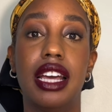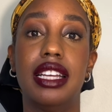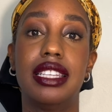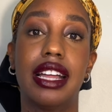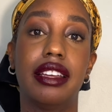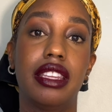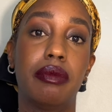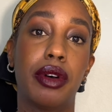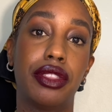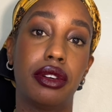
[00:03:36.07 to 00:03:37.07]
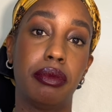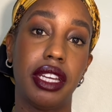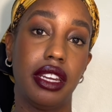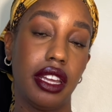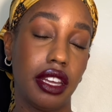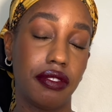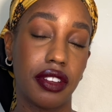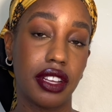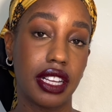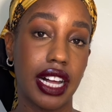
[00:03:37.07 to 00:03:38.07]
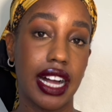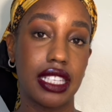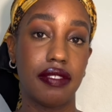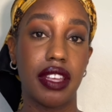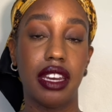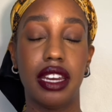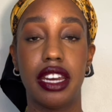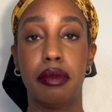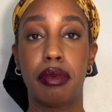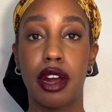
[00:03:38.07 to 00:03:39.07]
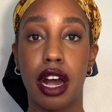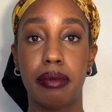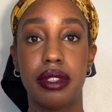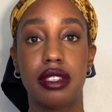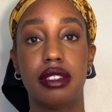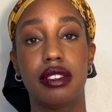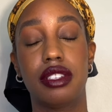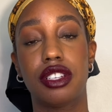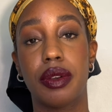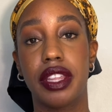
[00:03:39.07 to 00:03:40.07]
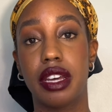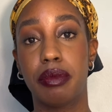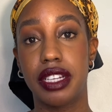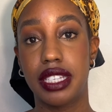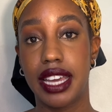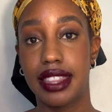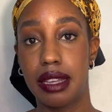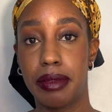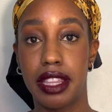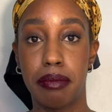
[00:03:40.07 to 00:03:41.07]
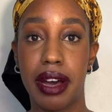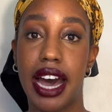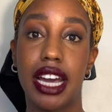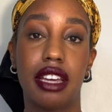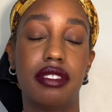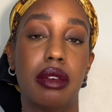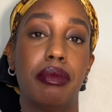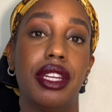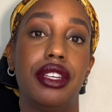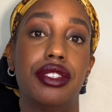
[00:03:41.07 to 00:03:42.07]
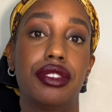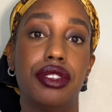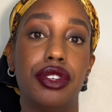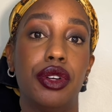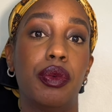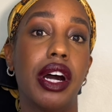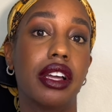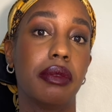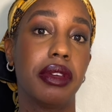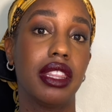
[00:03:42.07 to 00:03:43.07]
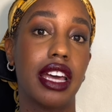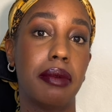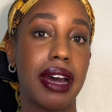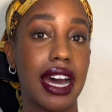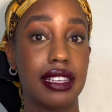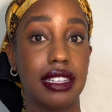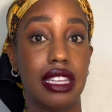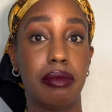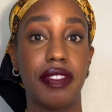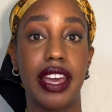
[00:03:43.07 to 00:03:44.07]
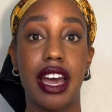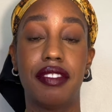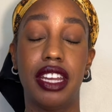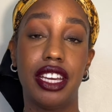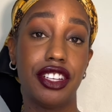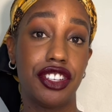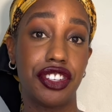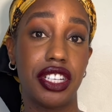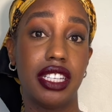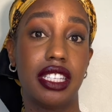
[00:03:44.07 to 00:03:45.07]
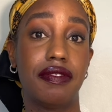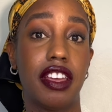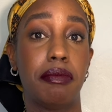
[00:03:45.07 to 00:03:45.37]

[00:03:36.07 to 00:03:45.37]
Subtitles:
telling them what they'll be needing for the class, if they need any props, showing them where to get them in the back. If somebody is new, welcoming them, asking them if they have any injuries, if they